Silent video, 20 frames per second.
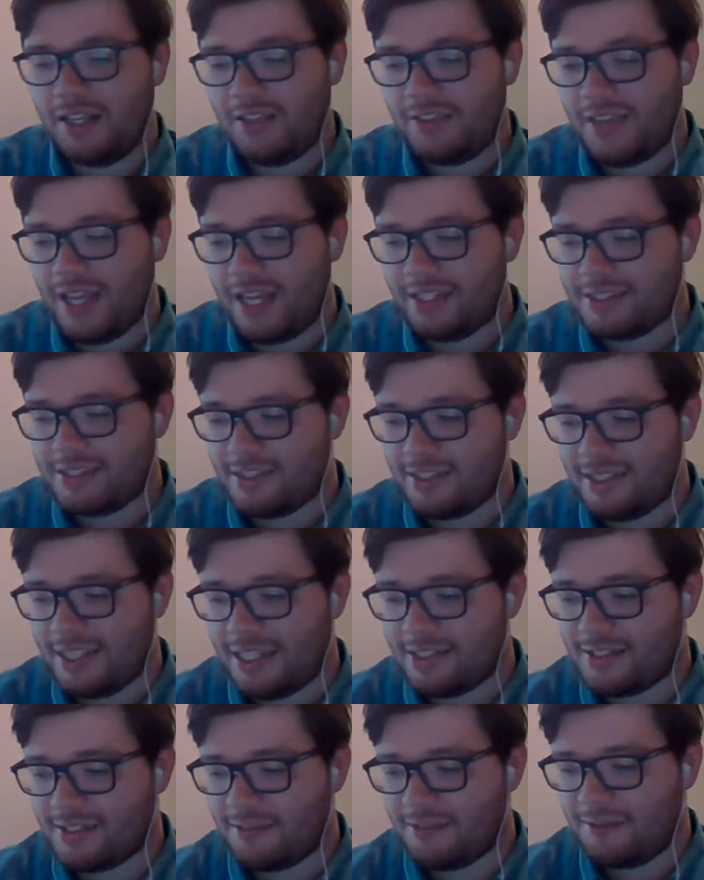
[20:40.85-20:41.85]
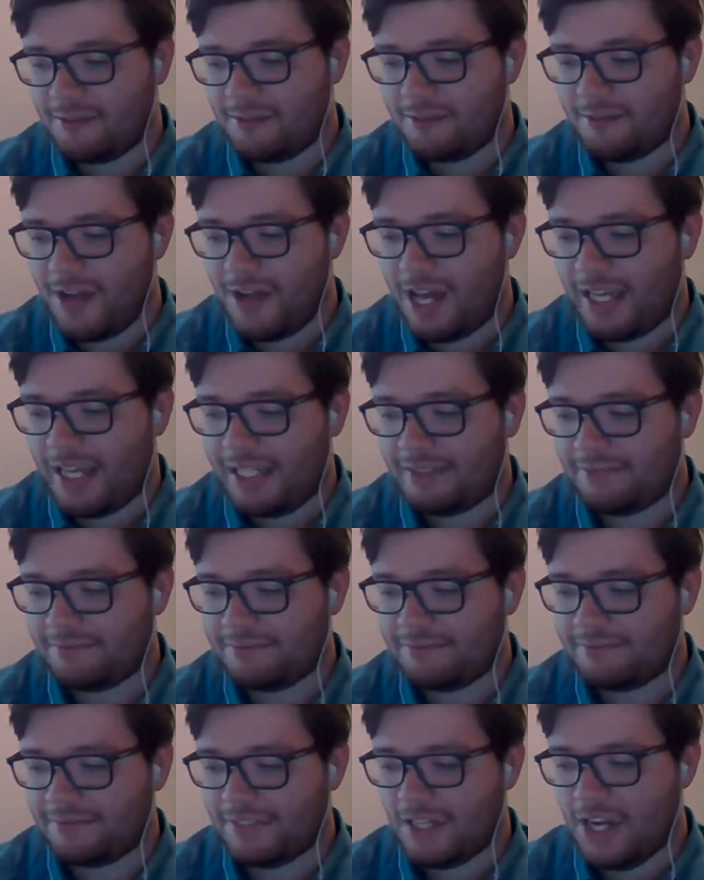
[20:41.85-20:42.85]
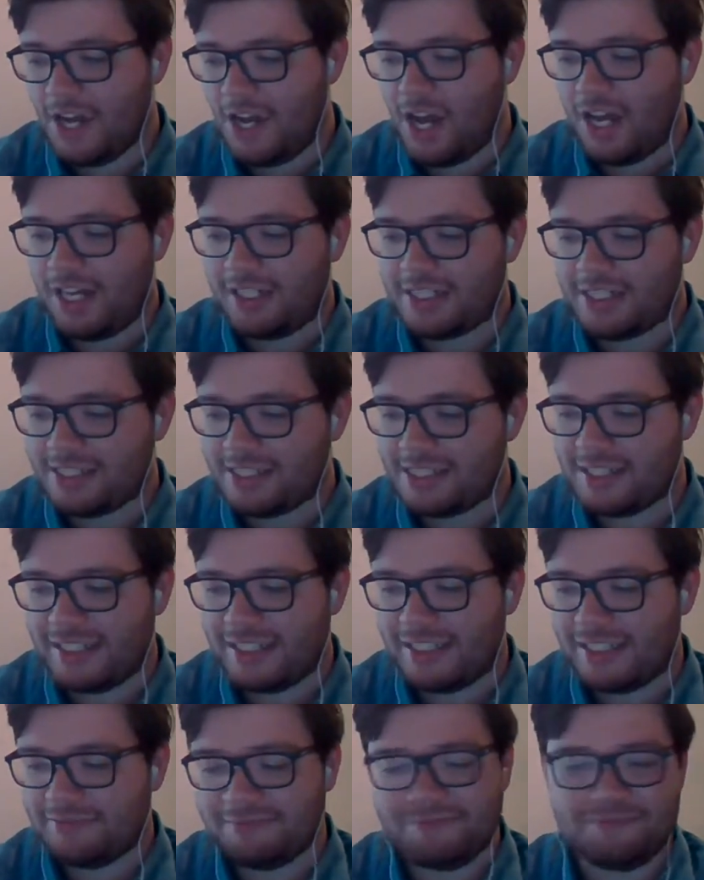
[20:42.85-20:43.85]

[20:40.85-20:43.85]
That's fine, honestly.